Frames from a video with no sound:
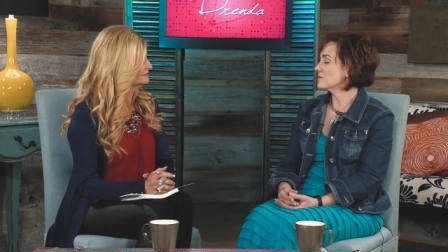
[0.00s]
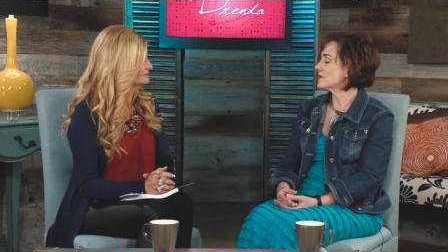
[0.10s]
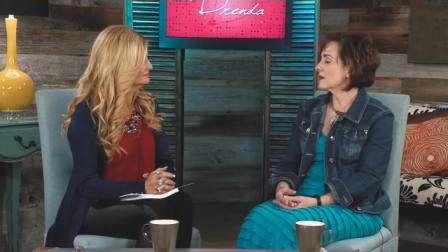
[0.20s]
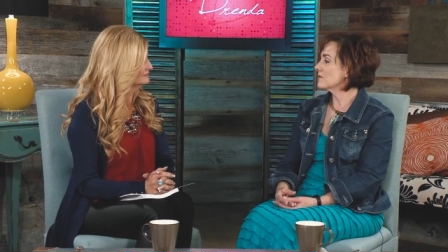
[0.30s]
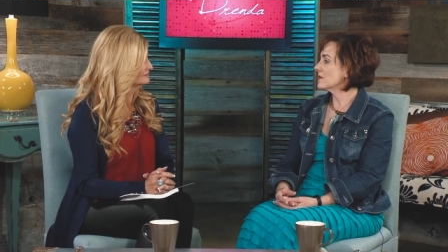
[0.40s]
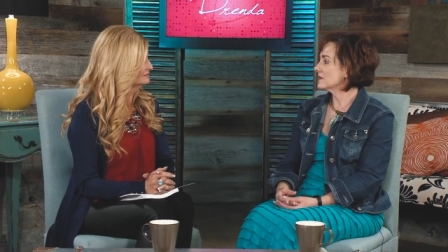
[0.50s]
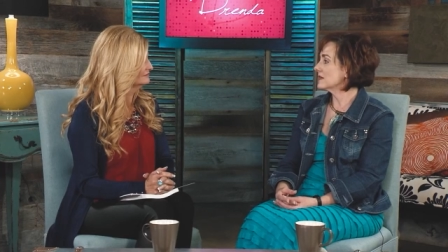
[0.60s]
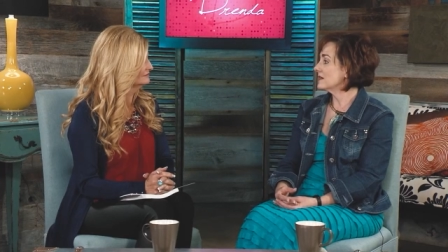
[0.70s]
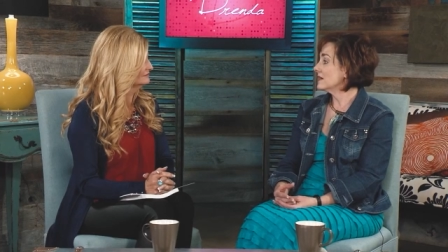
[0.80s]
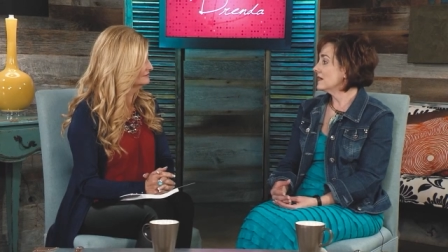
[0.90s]
when I
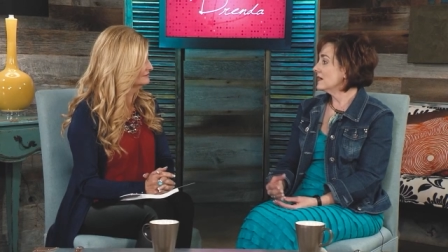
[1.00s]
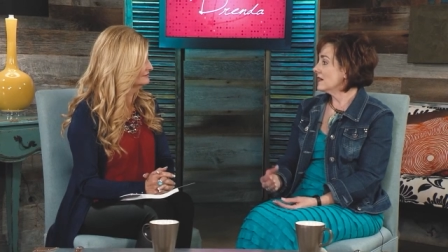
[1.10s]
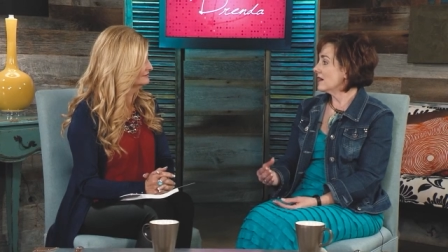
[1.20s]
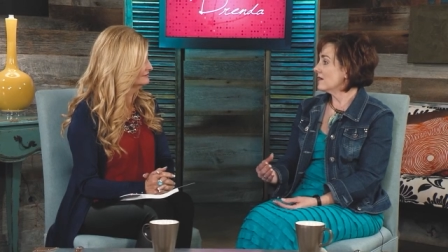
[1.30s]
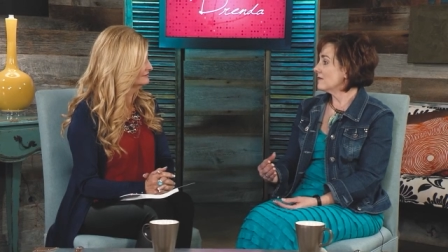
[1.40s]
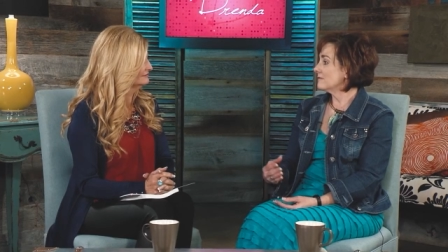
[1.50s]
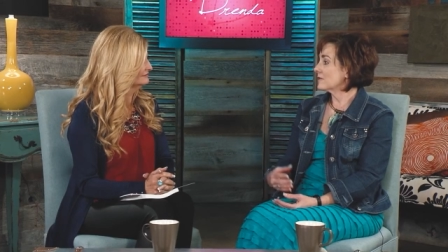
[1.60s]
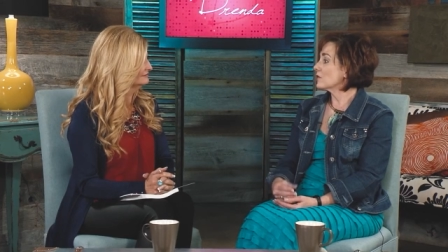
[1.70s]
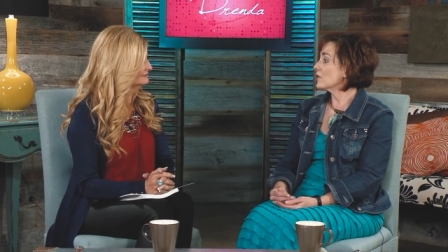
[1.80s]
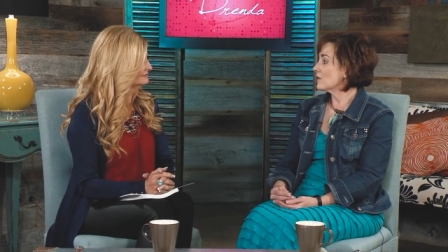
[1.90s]
really
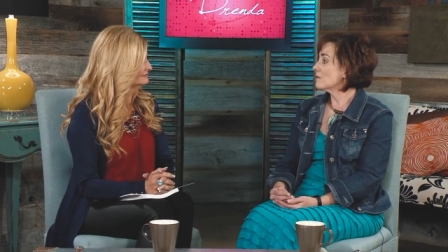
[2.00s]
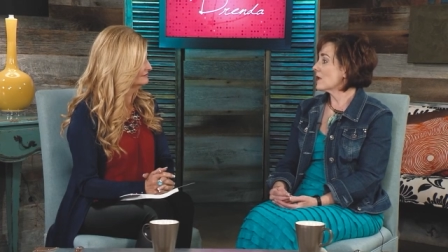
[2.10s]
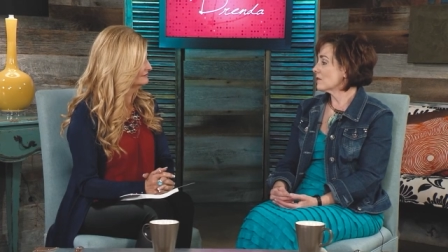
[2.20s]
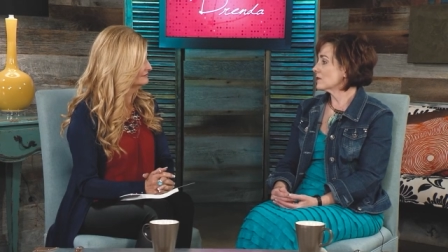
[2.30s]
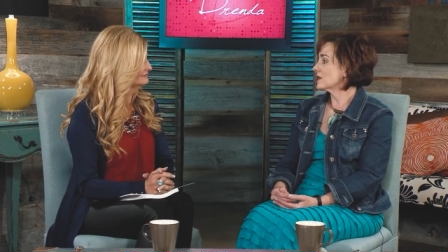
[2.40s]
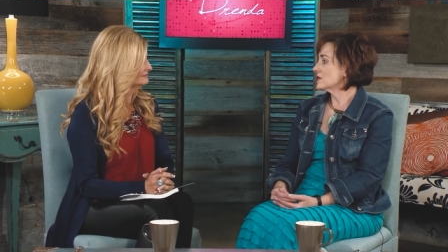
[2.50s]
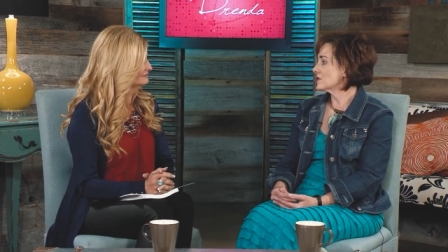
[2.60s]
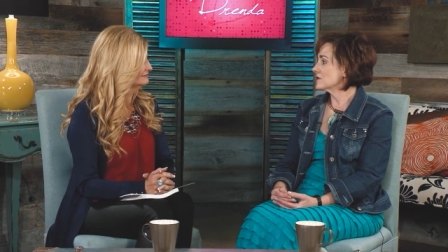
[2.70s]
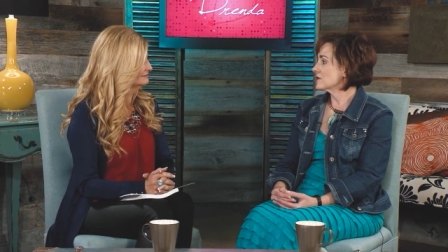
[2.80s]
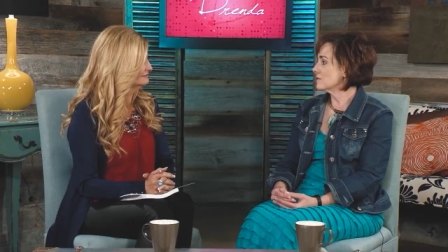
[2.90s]
grew in my
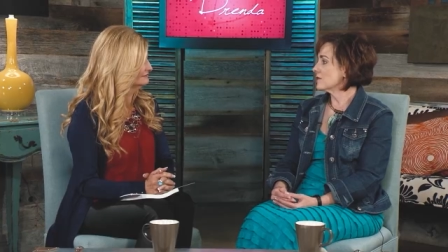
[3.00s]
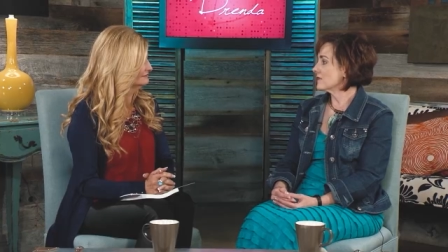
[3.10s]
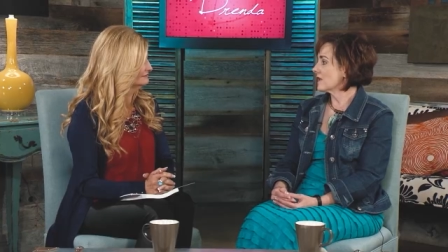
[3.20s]
relationship with